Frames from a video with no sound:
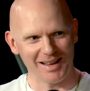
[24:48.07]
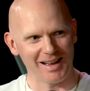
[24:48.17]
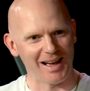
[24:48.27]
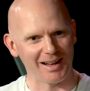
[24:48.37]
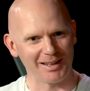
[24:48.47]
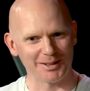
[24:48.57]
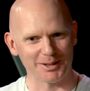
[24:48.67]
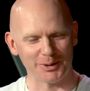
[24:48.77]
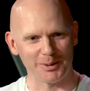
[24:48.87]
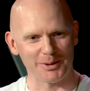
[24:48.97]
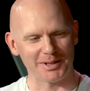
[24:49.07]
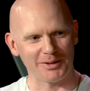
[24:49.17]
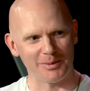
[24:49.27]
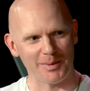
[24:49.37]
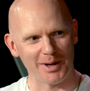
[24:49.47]
I like the story because it
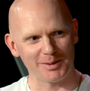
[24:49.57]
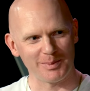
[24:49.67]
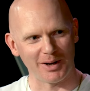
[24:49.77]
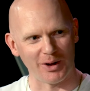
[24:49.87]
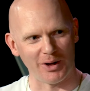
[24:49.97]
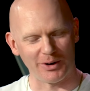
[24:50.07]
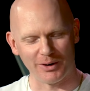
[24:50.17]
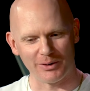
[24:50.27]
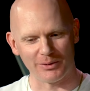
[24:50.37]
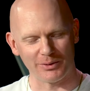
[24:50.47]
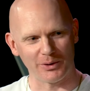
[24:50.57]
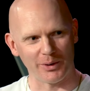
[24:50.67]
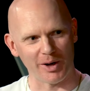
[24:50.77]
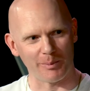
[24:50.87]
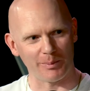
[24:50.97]
reminds me a lot of
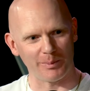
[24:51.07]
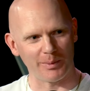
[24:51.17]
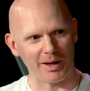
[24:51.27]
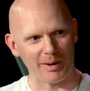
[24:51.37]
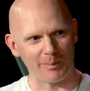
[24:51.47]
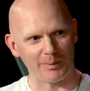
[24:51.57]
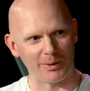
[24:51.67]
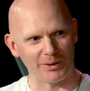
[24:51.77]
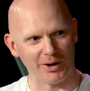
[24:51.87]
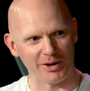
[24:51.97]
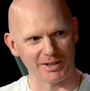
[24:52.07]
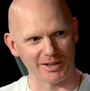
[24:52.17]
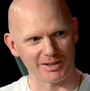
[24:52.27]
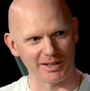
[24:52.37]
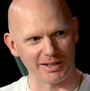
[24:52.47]
growing up um, on the housing
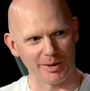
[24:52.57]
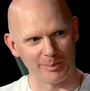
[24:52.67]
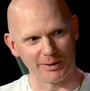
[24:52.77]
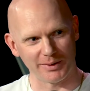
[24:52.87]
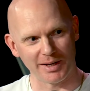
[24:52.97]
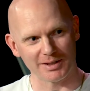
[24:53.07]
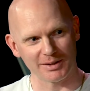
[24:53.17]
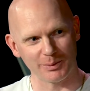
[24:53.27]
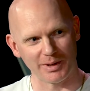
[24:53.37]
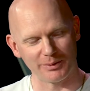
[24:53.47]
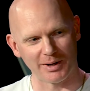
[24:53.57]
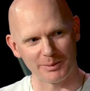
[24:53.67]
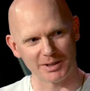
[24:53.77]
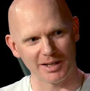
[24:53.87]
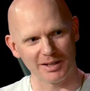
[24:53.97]
estate in Belfast whenever I
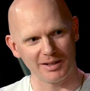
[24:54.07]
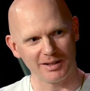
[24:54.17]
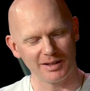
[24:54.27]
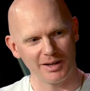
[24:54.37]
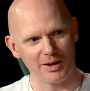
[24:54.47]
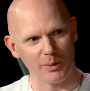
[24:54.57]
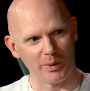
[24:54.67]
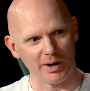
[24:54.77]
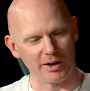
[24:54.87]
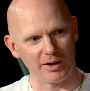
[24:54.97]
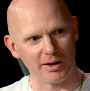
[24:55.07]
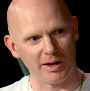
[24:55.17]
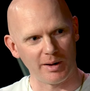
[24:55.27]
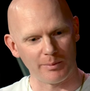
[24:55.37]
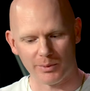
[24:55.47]
was a kid, where
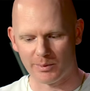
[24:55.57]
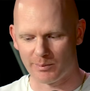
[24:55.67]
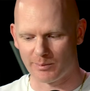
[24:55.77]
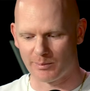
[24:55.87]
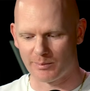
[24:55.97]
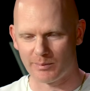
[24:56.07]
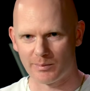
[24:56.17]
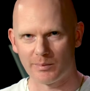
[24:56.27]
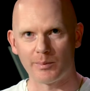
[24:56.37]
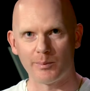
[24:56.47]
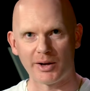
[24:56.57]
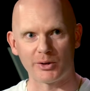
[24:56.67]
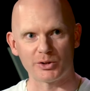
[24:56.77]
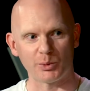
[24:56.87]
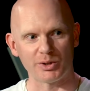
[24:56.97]
um,
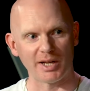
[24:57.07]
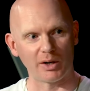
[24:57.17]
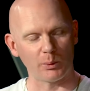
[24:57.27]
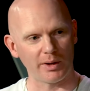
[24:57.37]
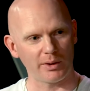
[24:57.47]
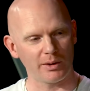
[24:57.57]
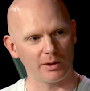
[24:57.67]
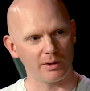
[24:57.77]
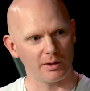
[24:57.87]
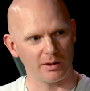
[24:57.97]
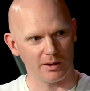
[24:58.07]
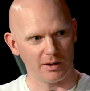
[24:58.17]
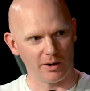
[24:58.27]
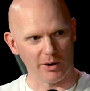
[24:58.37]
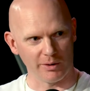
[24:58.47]
matters were dealt with
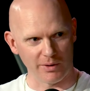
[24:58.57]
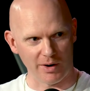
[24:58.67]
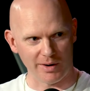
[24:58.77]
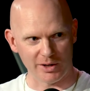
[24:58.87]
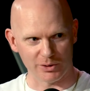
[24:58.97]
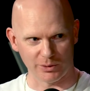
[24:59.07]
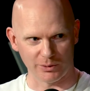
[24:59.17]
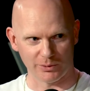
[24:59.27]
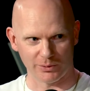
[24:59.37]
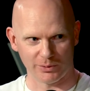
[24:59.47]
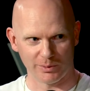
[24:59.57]
on a very sort of